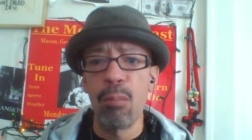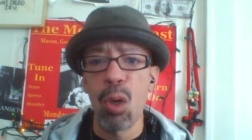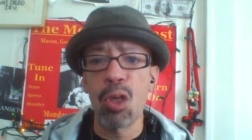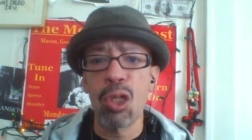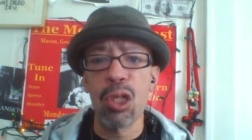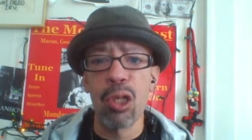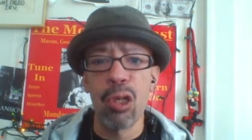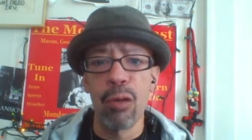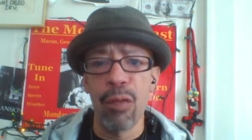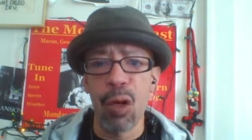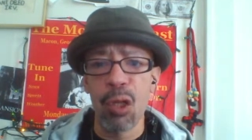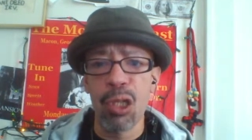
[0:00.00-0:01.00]
Mercer
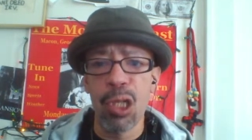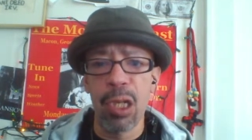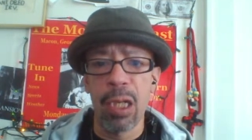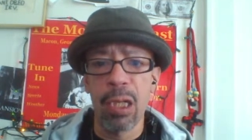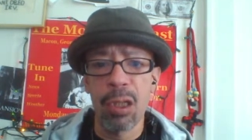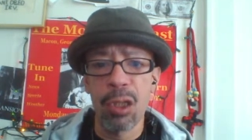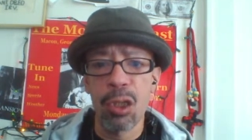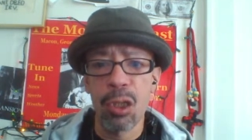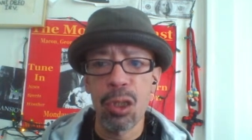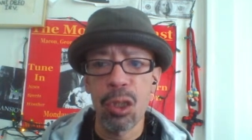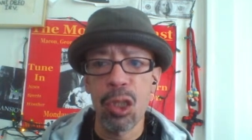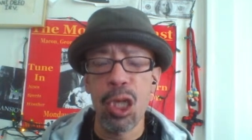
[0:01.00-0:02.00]
University,
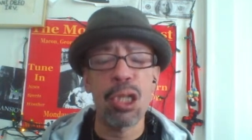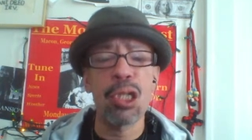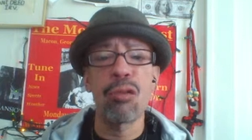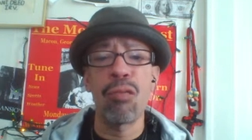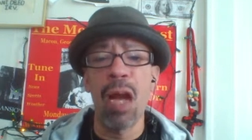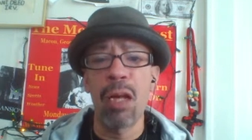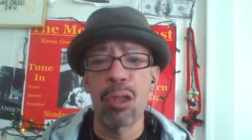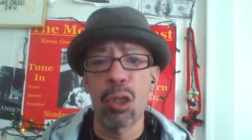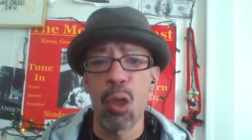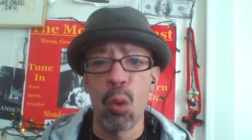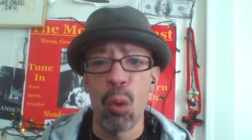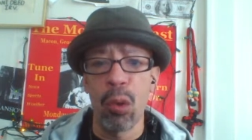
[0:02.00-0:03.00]
just around the
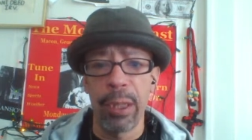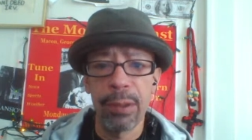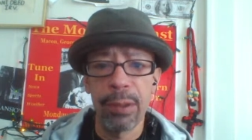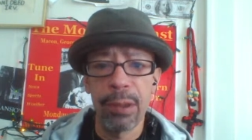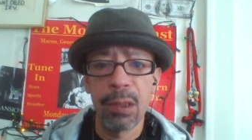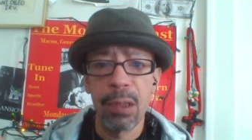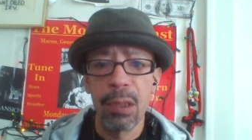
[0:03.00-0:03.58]
corner.